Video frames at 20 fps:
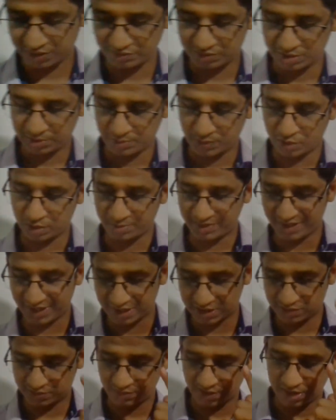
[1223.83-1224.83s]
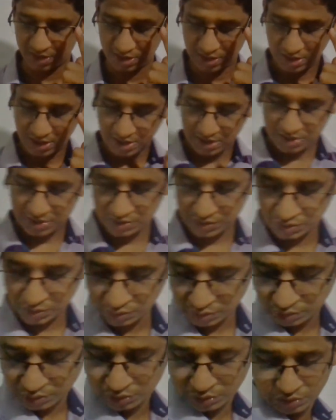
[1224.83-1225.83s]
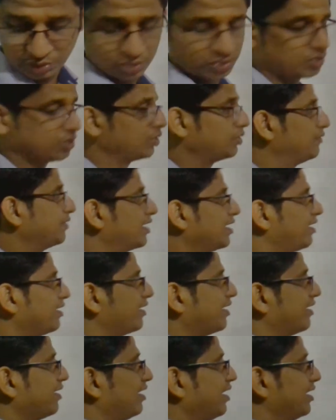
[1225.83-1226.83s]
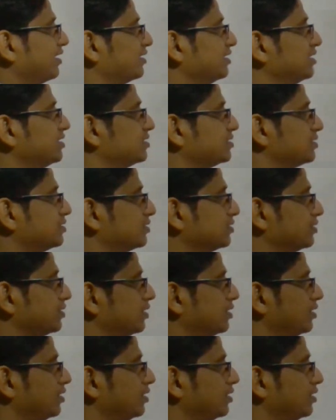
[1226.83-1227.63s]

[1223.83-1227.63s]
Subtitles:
with the bromine as well. So we can write like this.